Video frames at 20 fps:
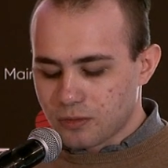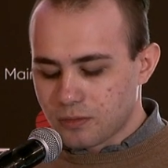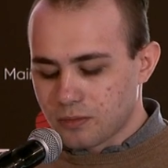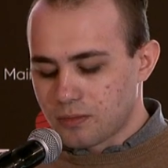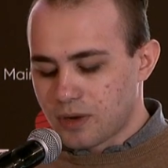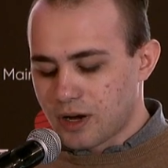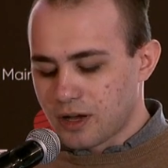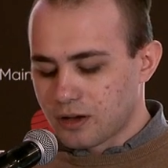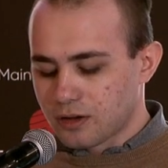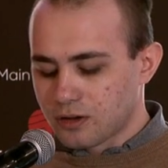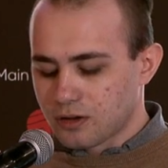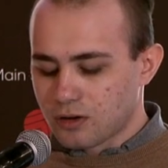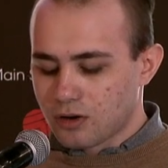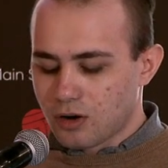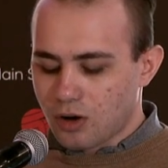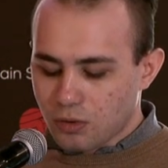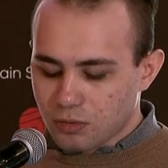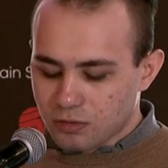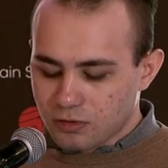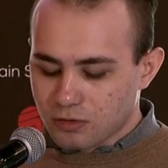Buying
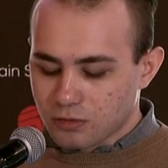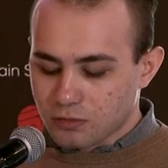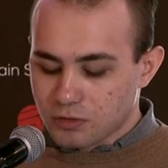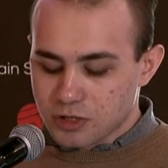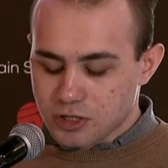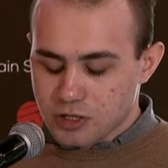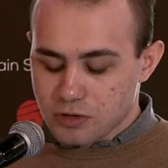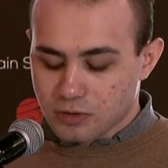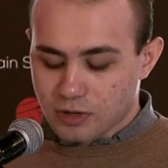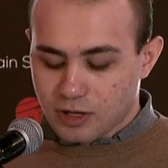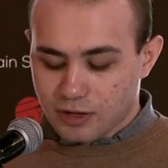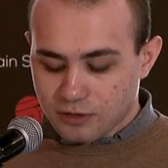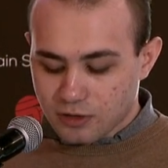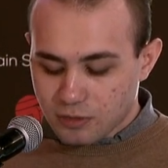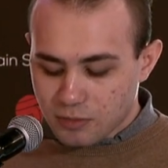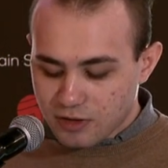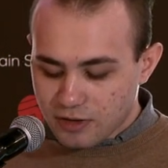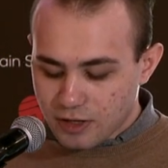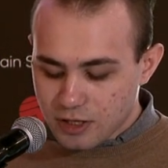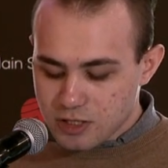clothes without
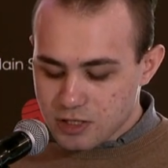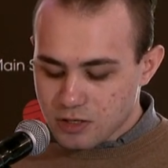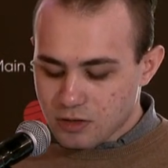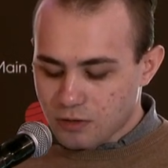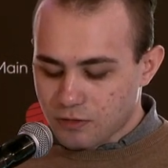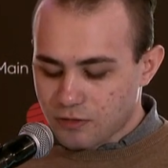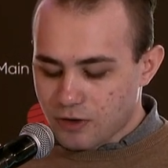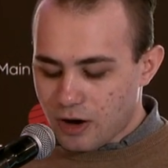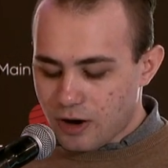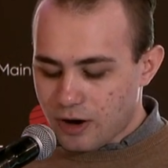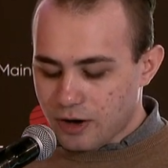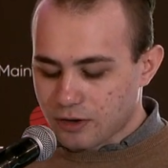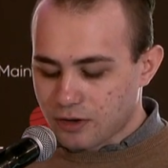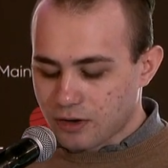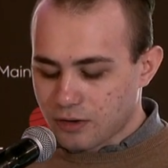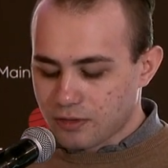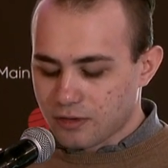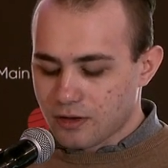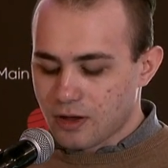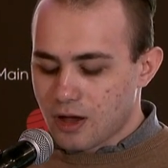customization of
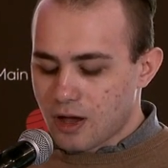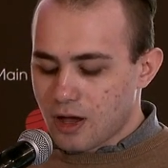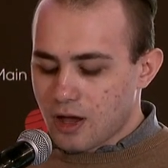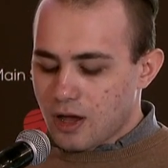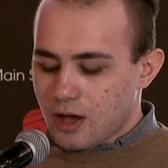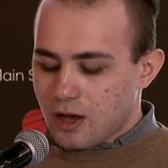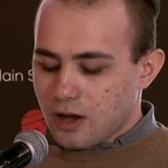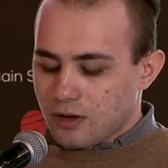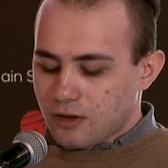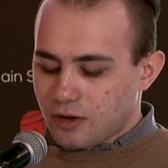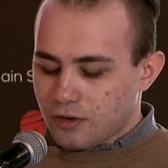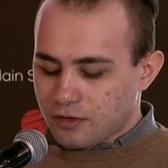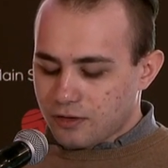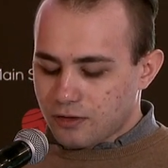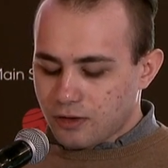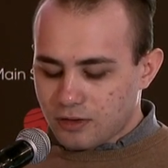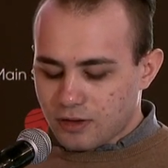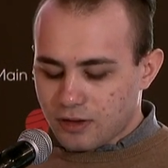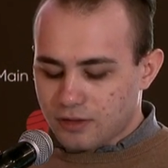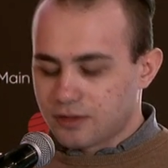characters, there's
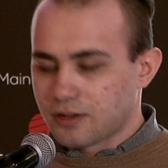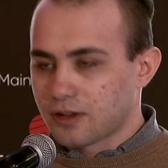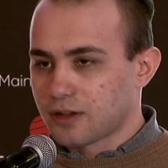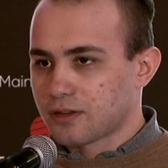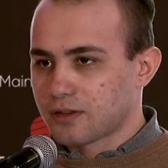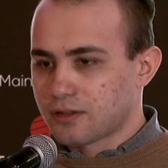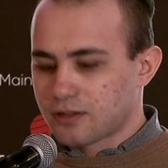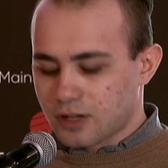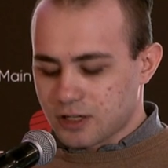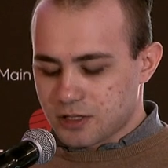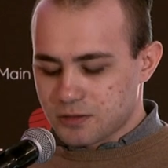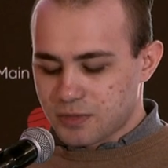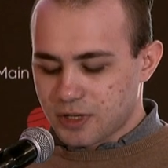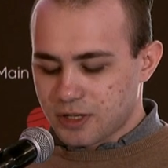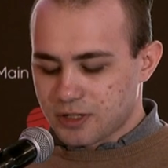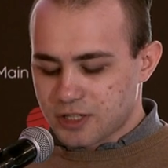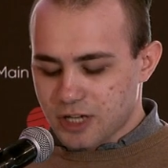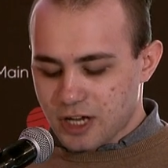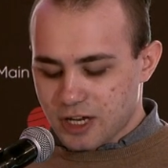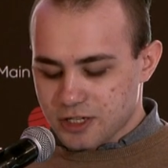not such a
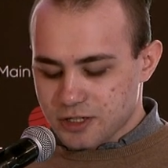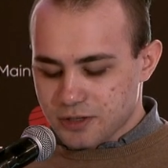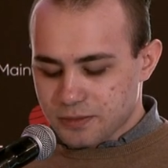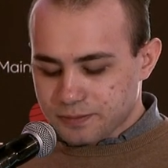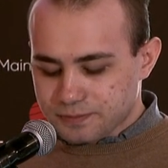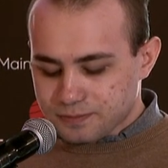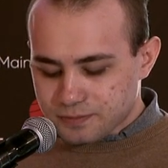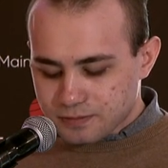big change.